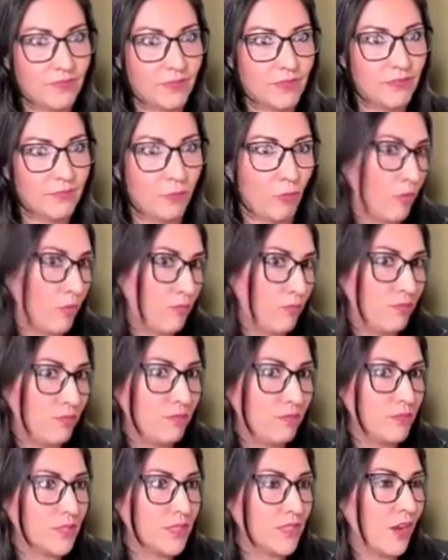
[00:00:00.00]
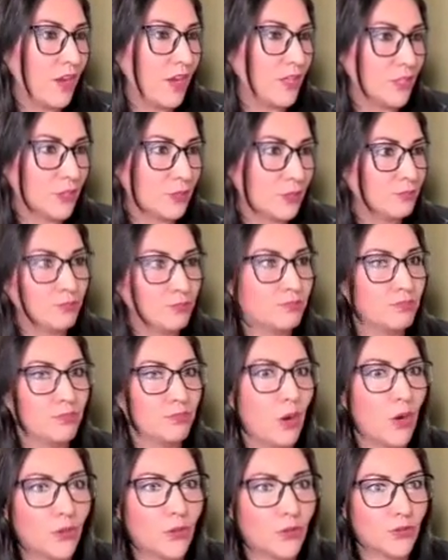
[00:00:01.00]
for massage
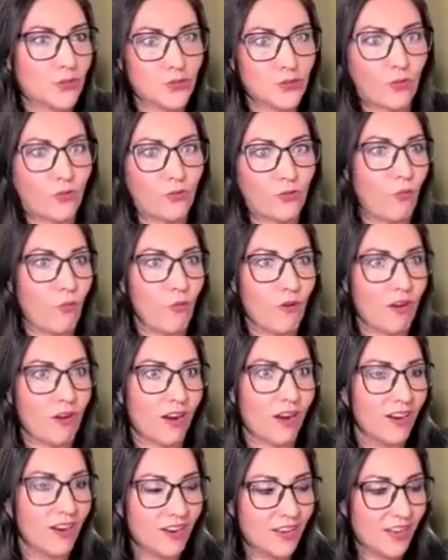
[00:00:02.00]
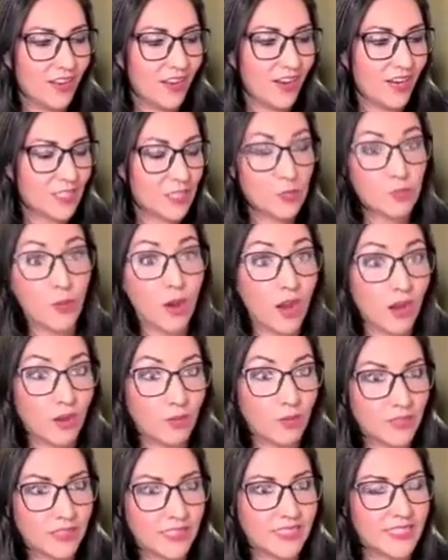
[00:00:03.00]
parlors or for spa
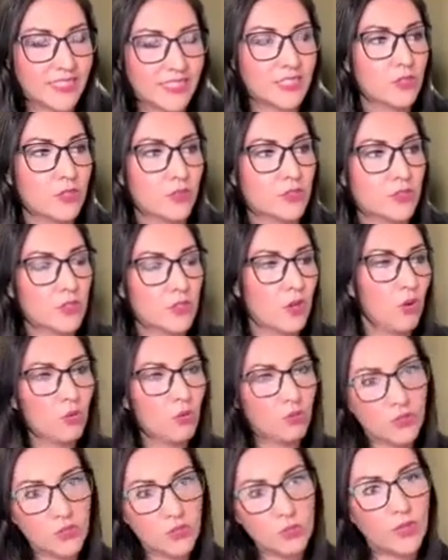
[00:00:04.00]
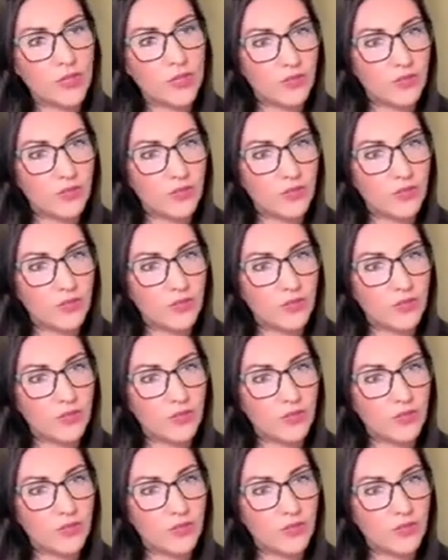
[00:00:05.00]
places. So there's a whole suite of